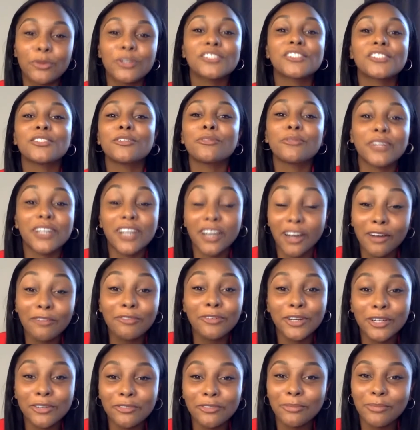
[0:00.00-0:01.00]
still
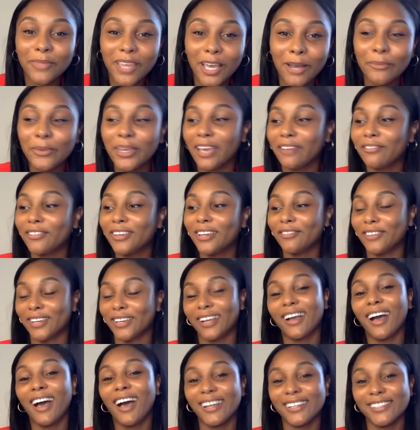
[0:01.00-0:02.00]
recovering from that. We haven't even
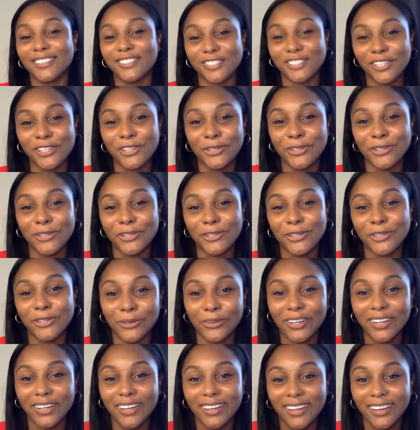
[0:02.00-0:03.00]
gotten
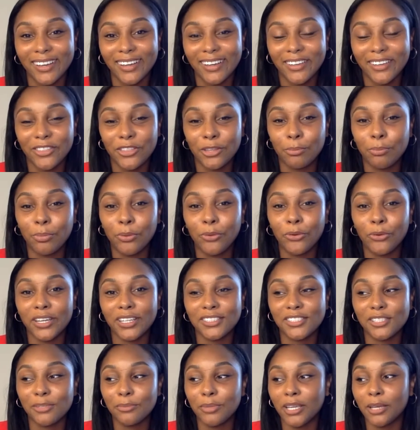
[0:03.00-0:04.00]
to the
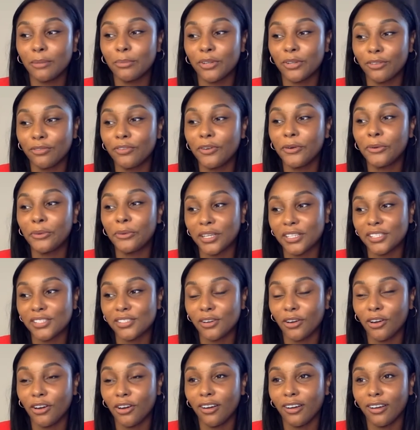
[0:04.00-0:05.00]
point to be able to focus
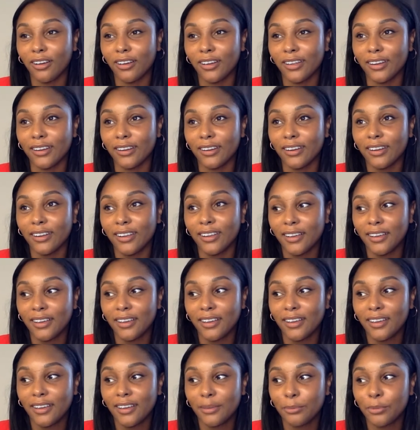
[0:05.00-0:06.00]
on
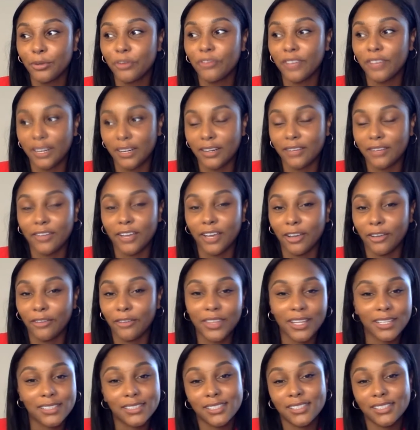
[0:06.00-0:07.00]
preventative health.
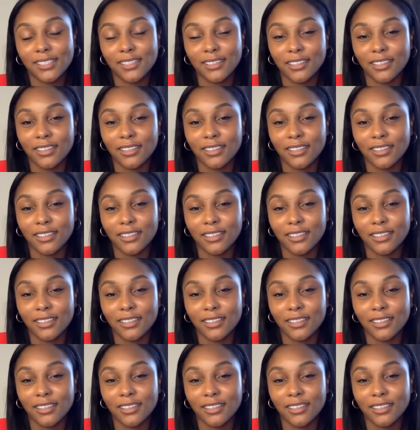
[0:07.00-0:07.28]
That's still a